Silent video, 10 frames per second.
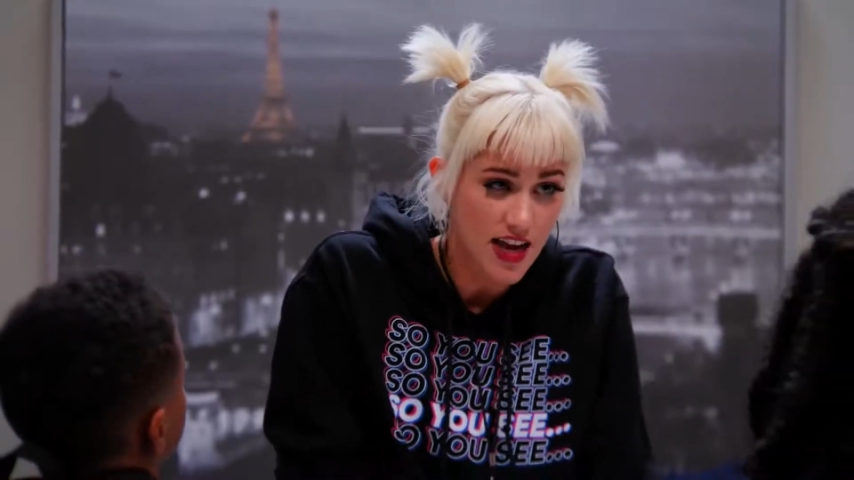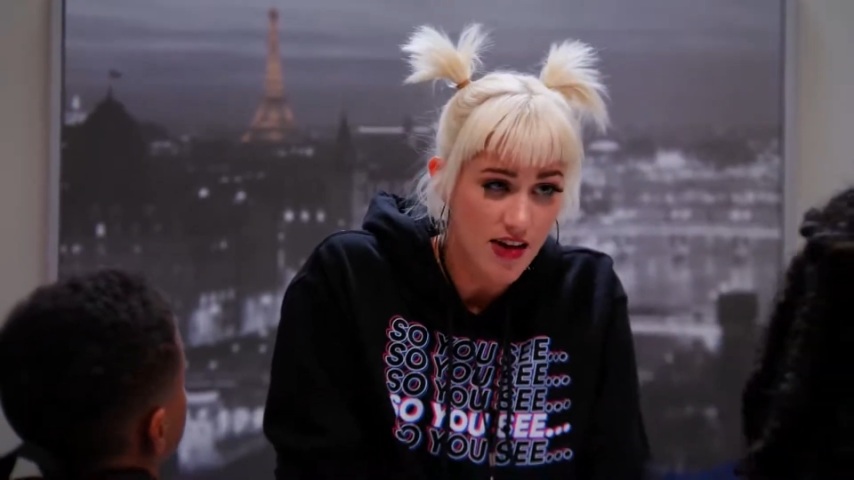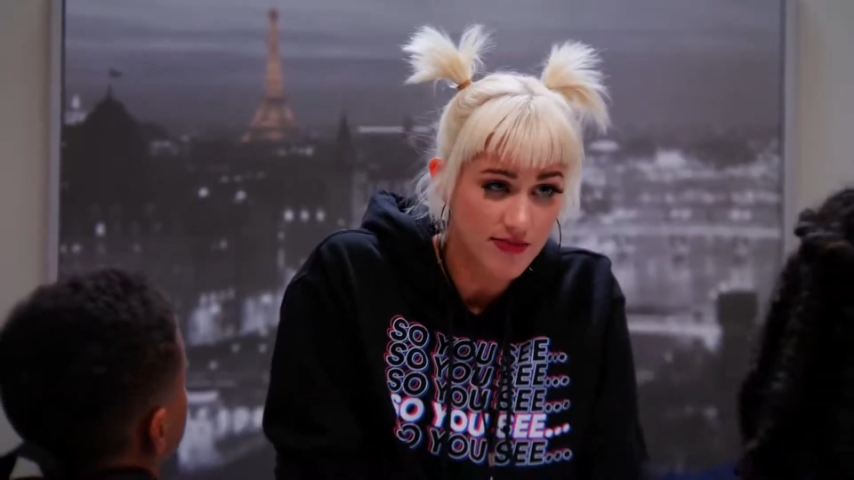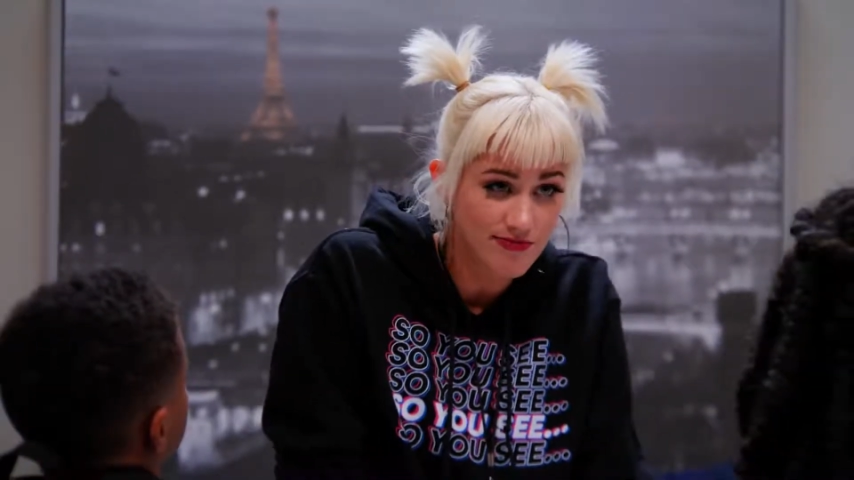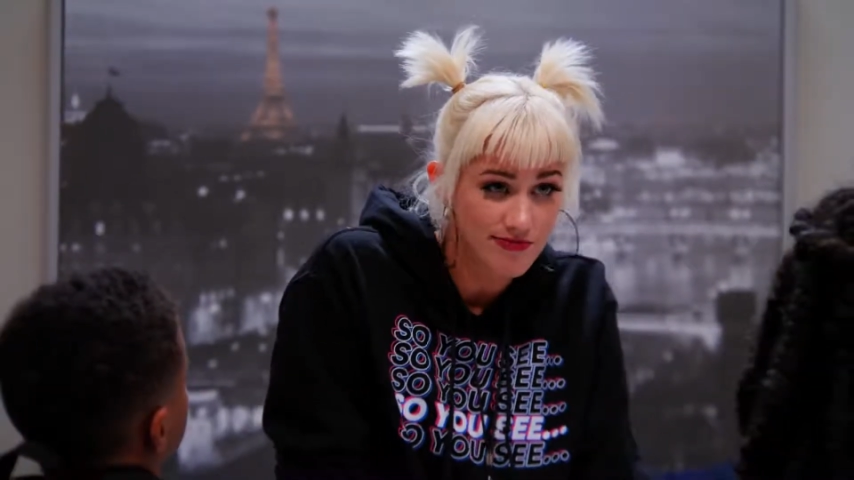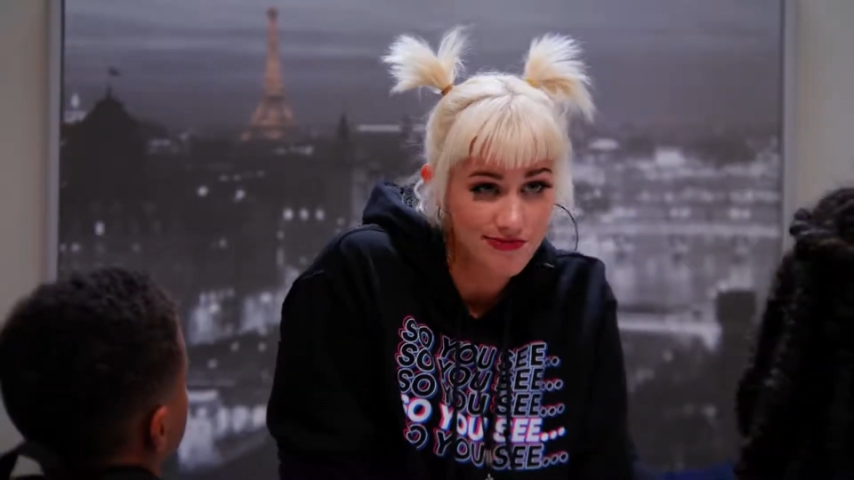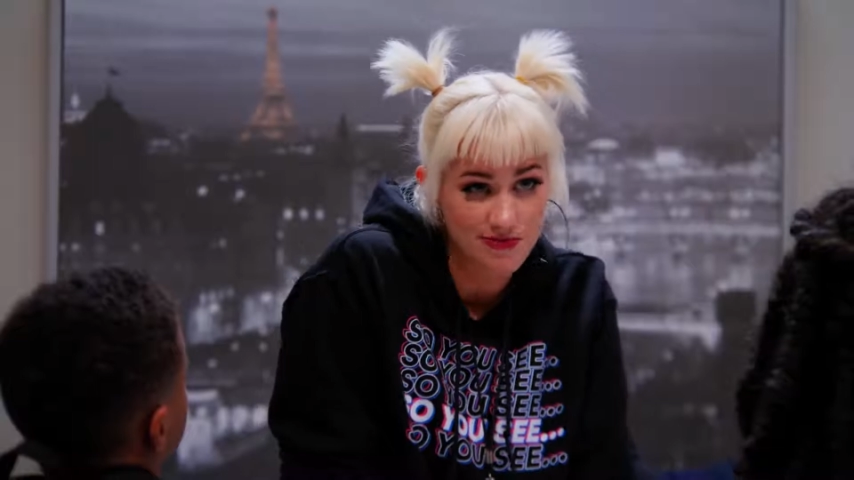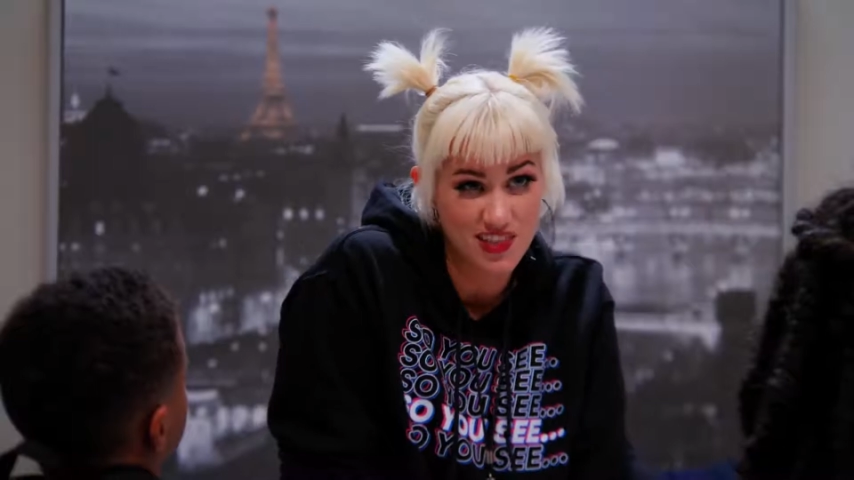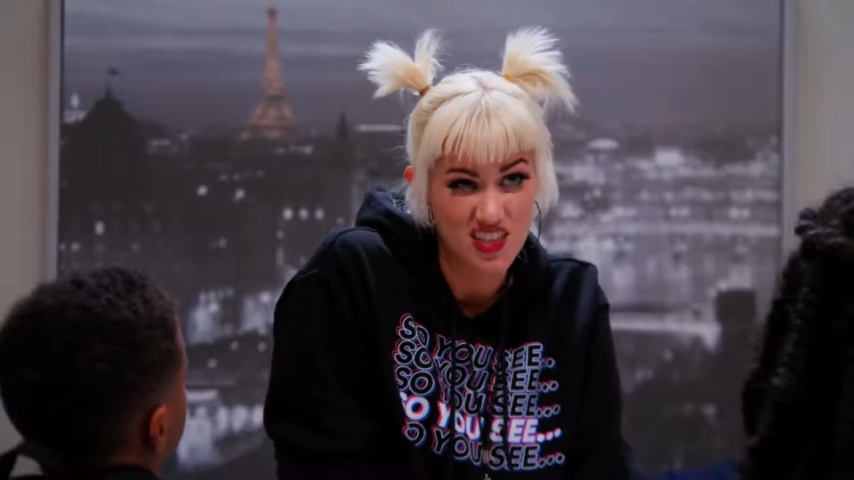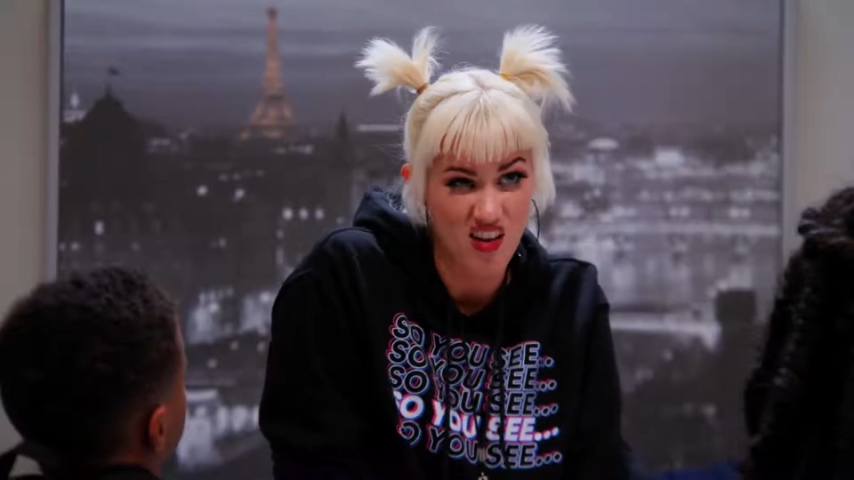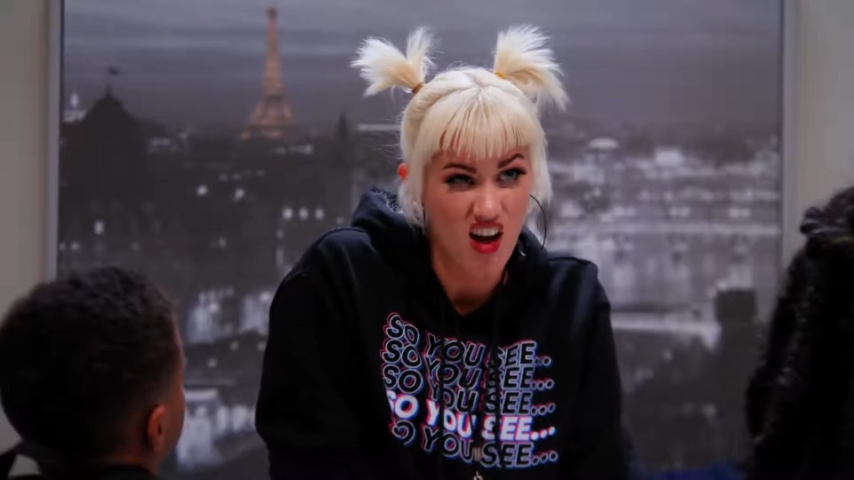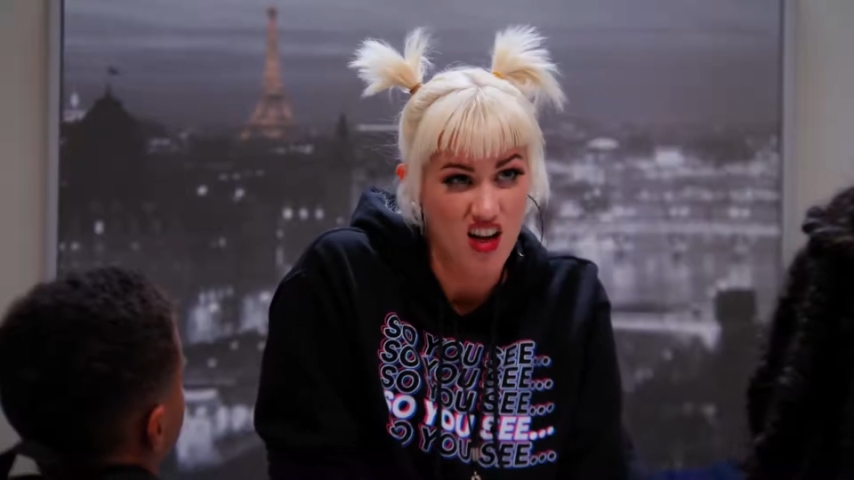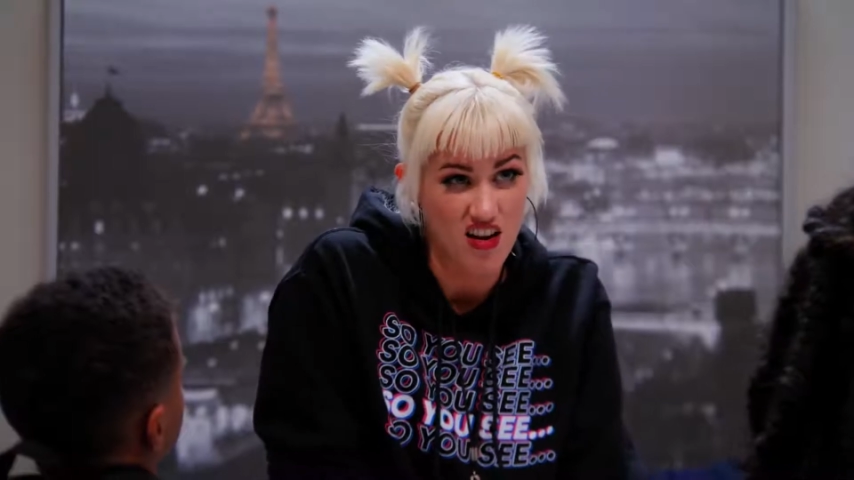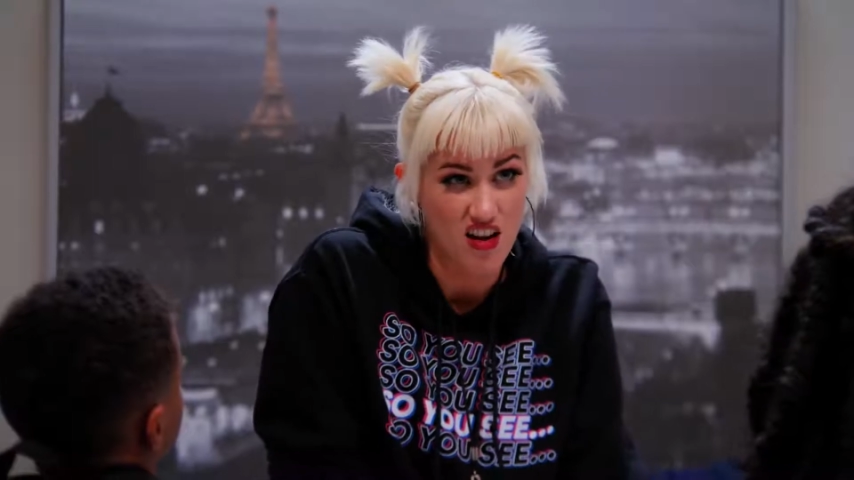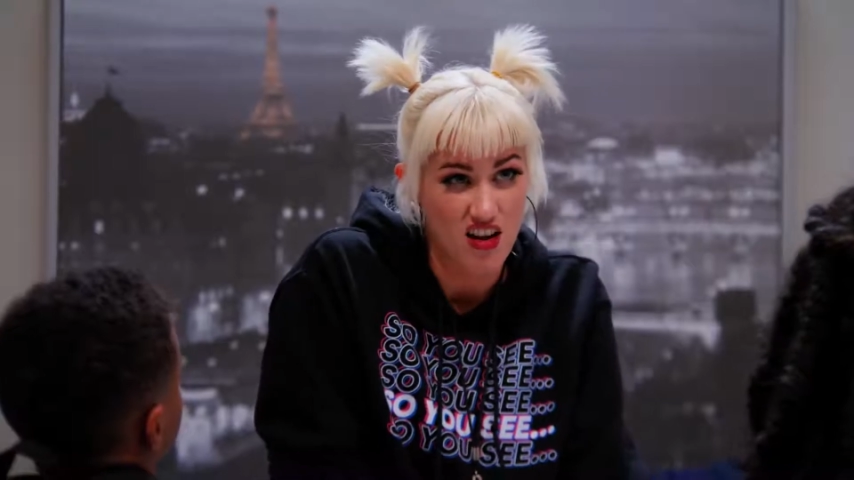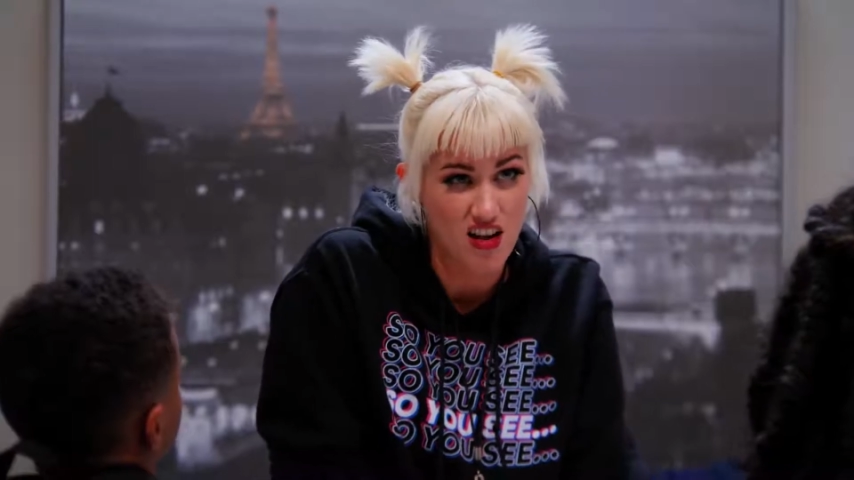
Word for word: out, it's gone.